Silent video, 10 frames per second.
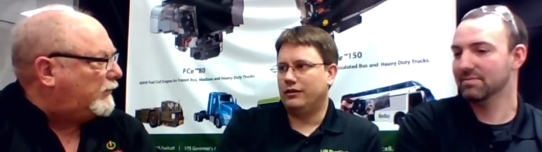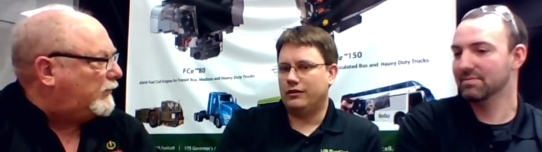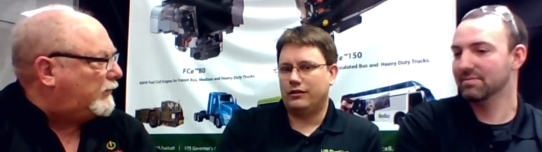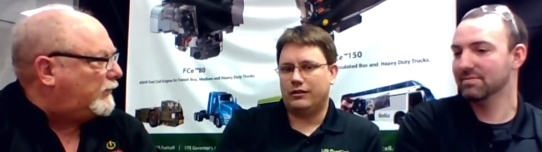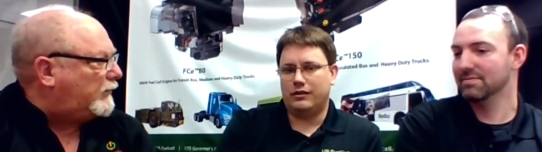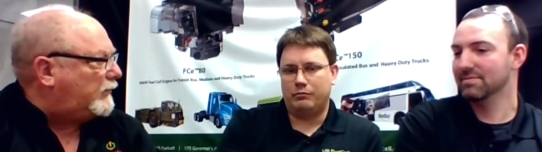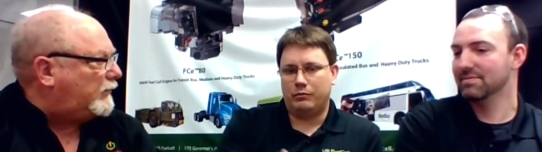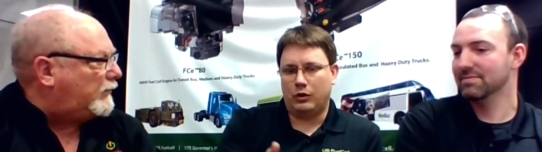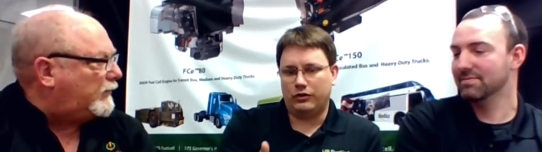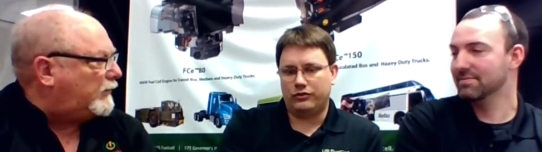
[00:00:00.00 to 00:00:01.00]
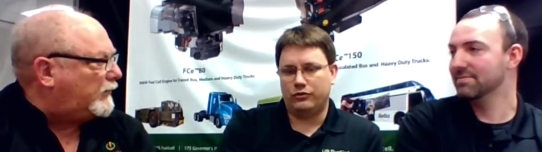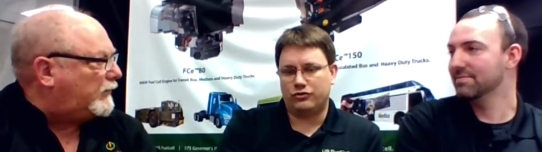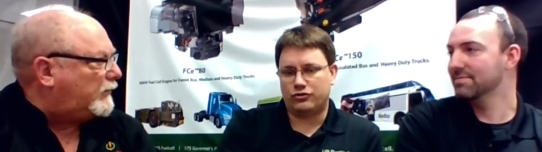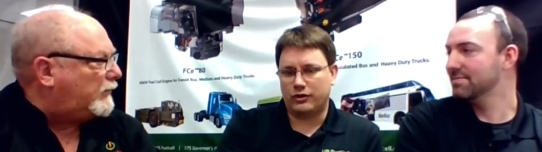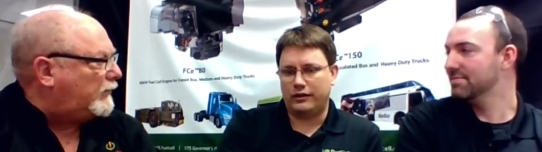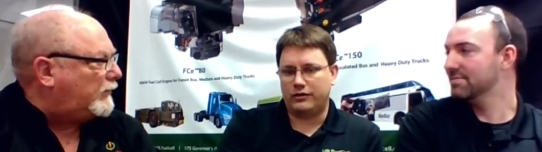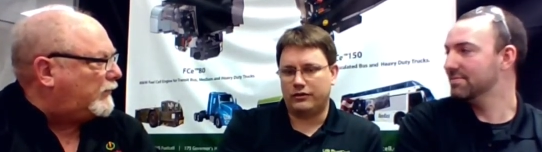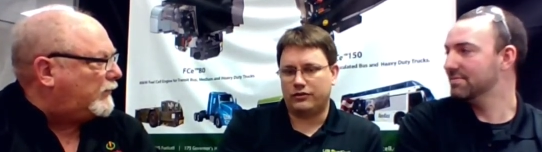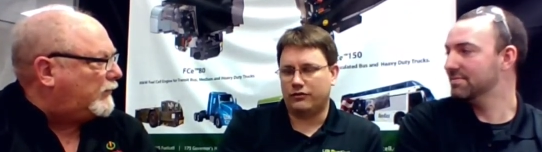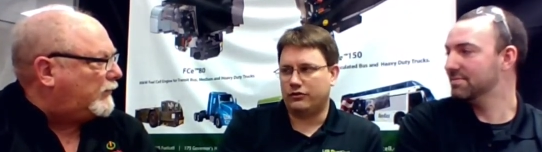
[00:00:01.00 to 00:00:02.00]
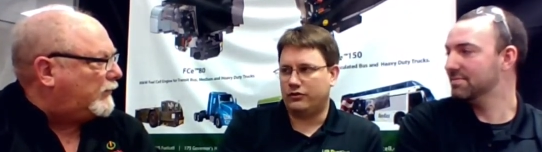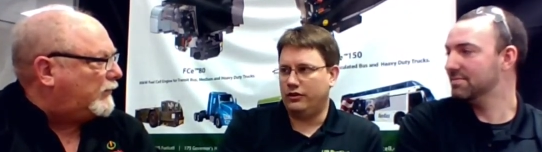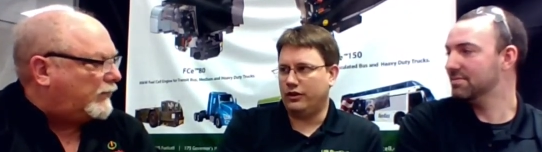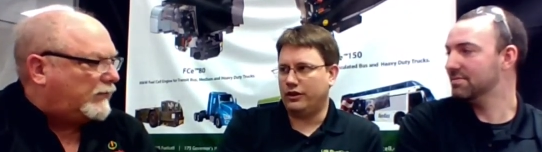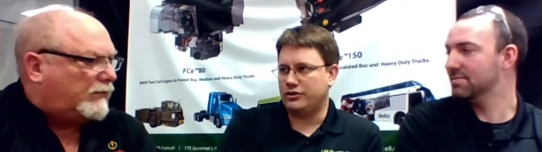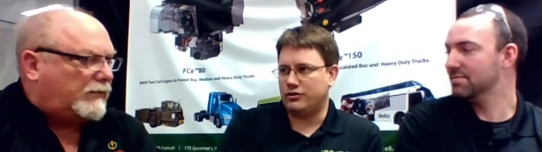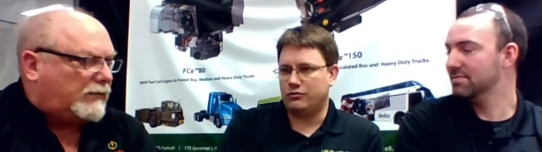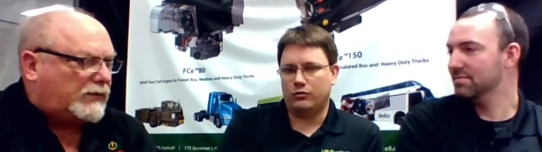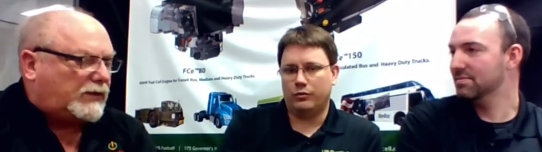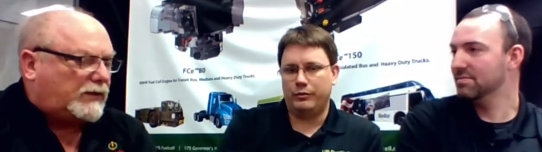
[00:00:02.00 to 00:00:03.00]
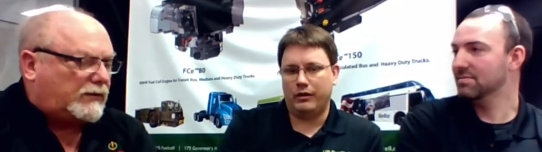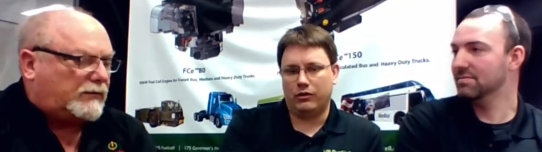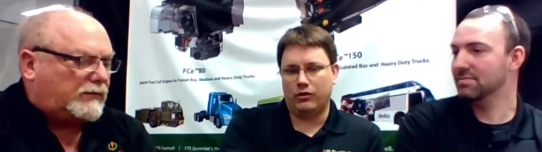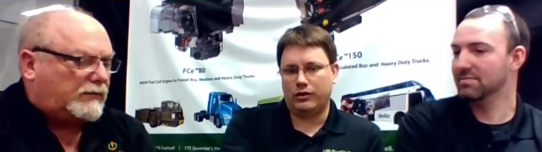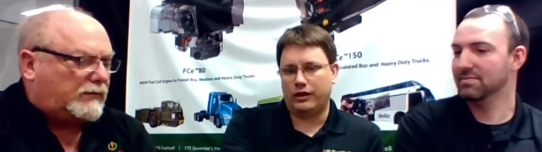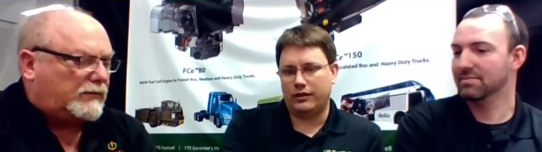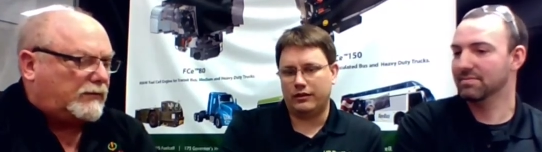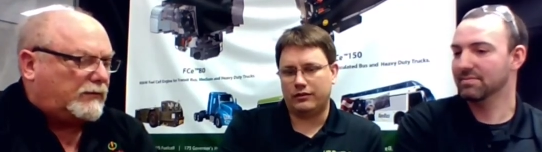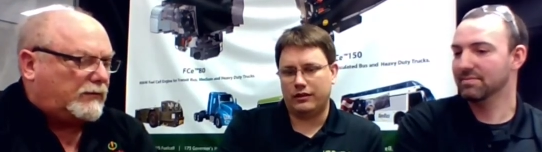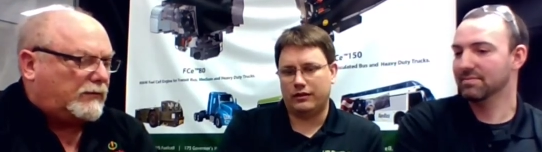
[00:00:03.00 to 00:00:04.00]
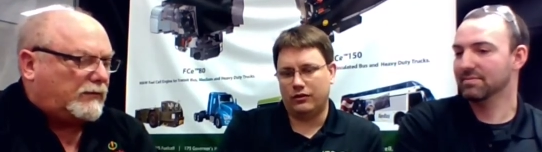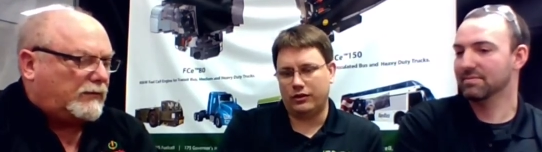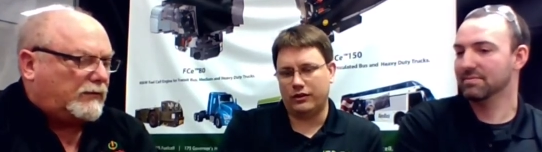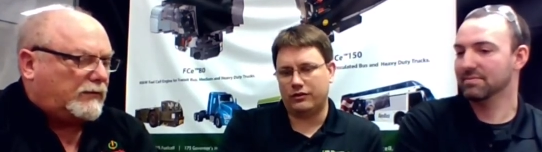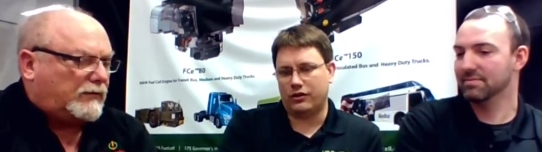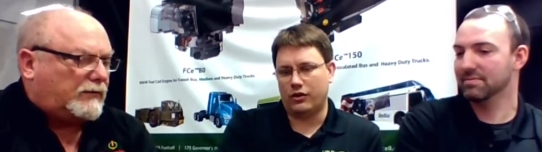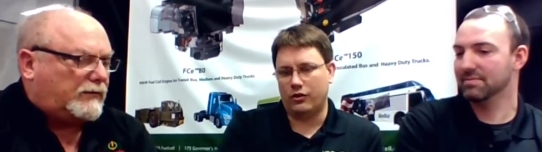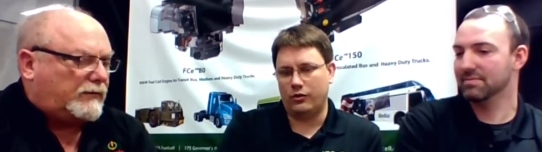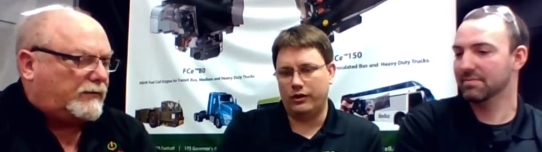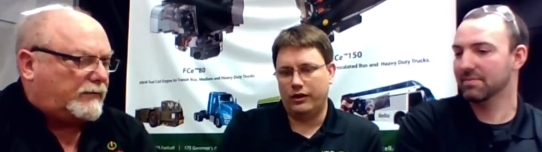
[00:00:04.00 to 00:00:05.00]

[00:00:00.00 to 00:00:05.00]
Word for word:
Speaker 1: The person who's trained to service a diesel engine will be able to look at the thing, look at the code,